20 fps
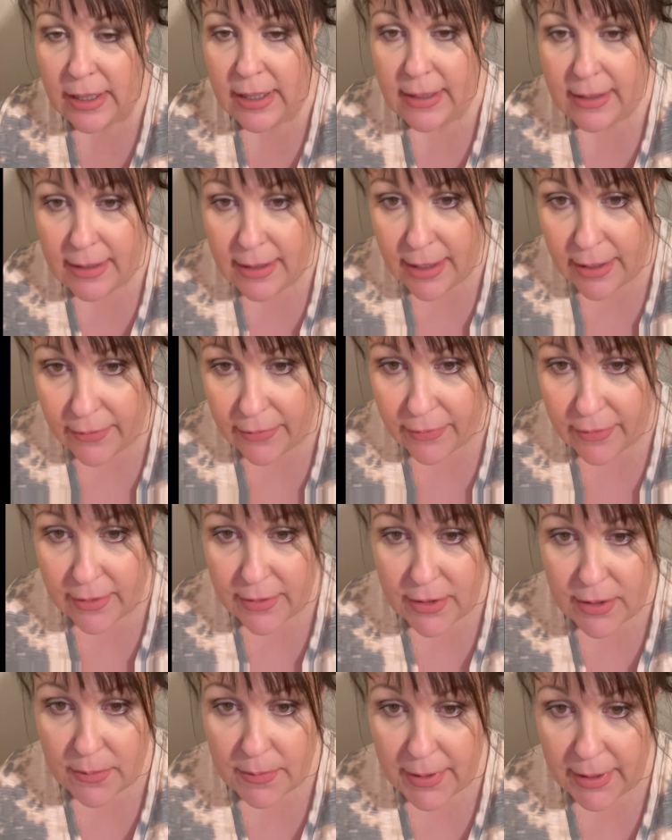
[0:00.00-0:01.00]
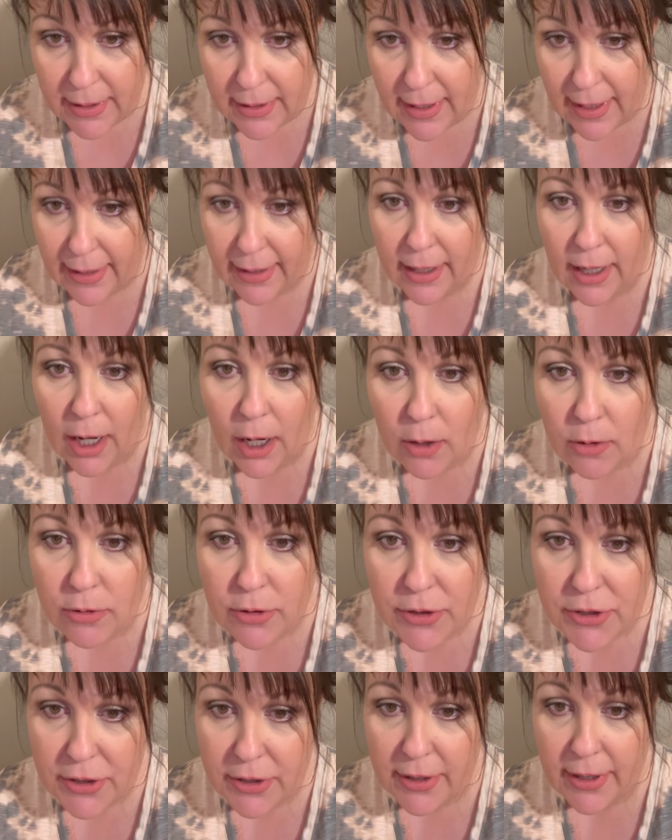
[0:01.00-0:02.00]
nothing to being like an
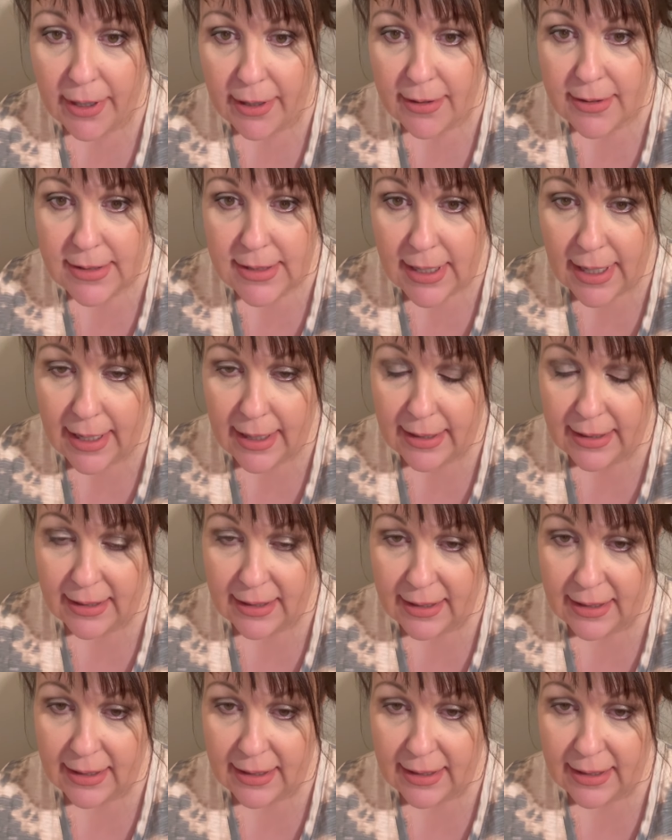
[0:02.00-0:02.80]
ocean outside.